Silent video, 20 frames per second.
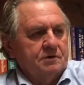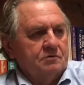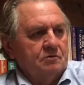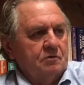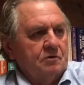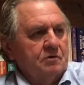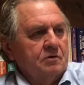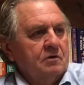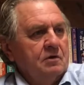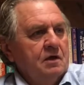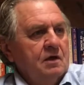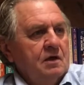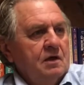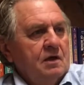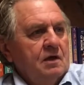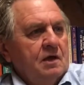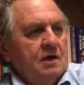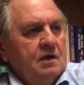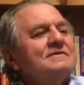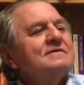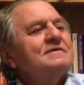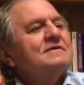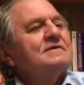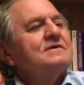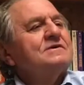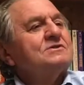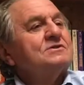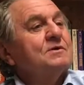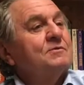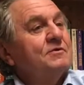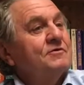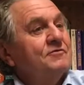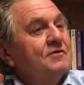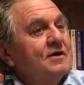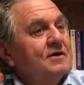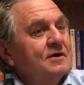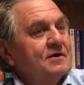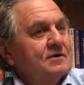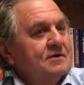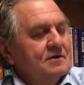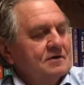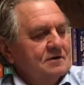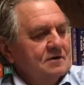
Or some of our